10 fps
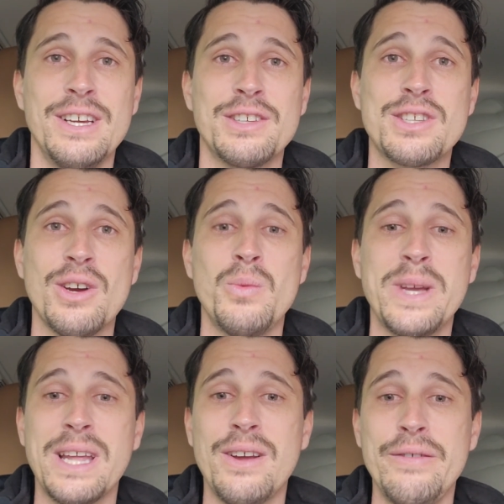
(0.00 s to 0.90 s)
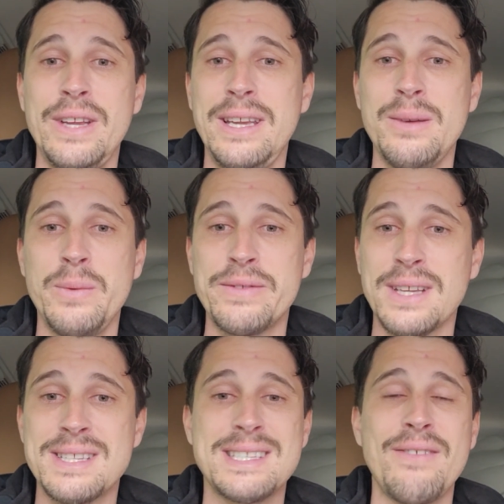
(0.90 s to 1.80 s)
So we get over here, we've
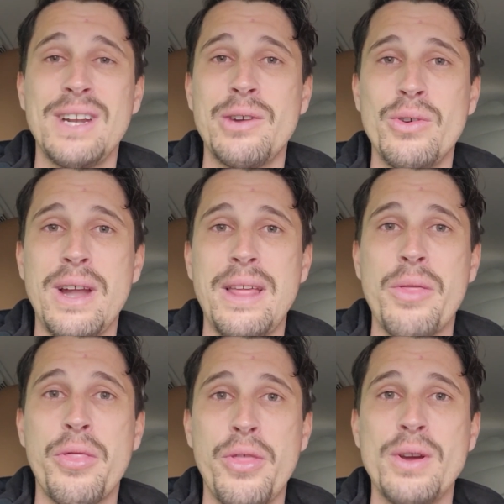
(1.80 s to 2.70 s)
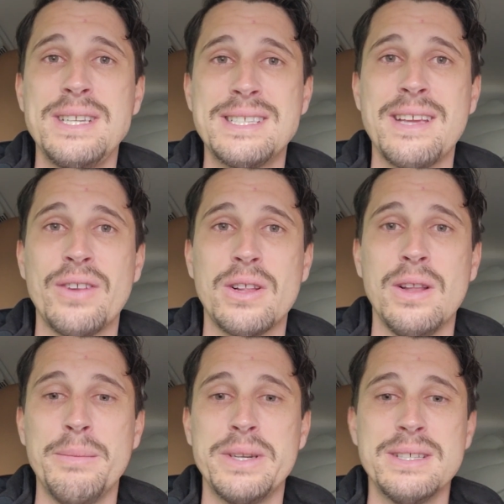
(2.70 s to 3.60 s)
done 737
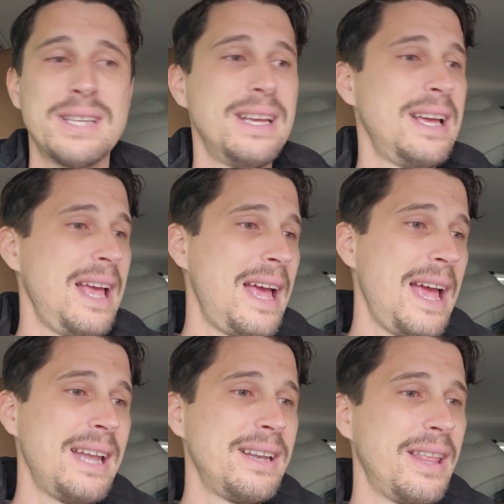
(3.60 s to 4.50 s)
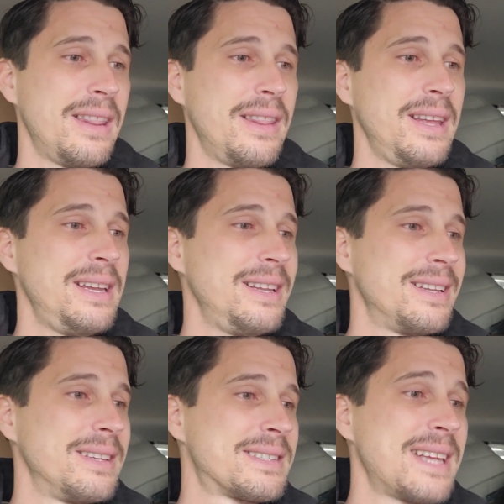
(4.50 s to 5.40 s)
kilometers, and the
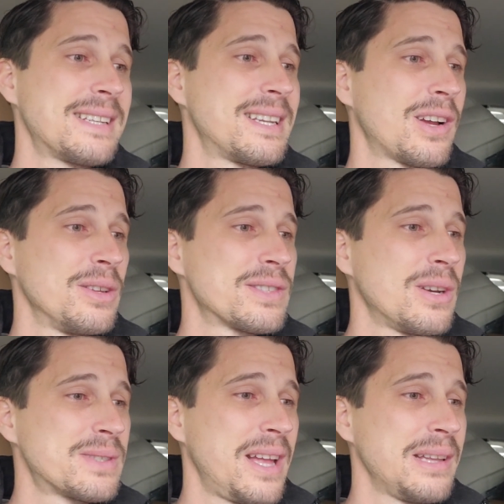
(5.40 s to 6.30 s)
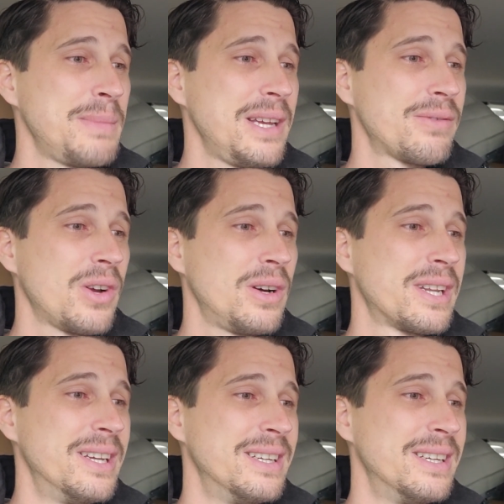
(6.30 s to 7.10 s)
center console's telling me I've got